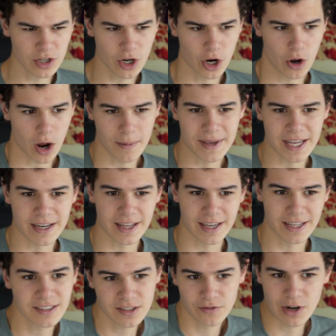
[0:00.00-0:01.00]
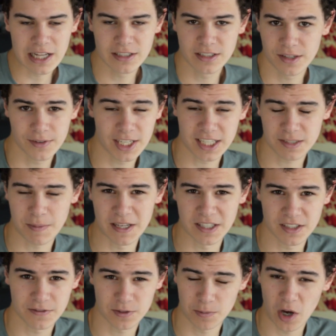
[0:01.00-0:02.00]
you know, I mean, it's a relatively
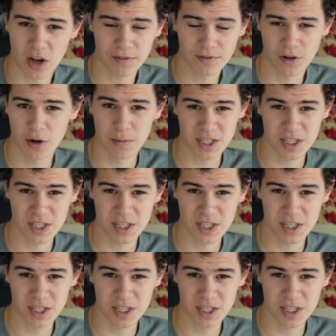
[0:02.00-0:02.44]
expensive smartphone,